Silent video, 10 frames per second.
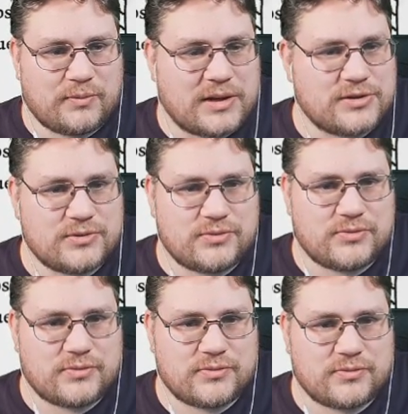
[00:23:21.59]

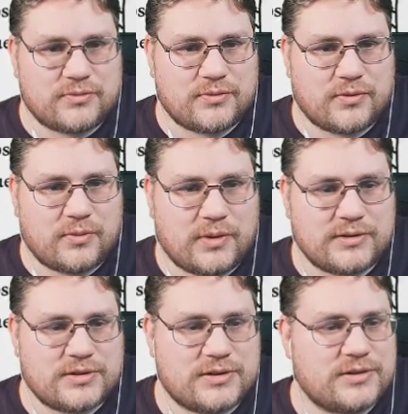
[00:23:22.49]
muscle
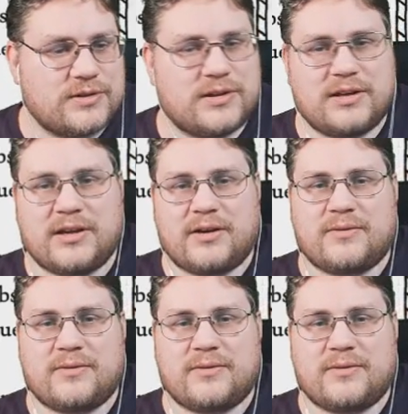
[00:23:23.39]
once. There you go.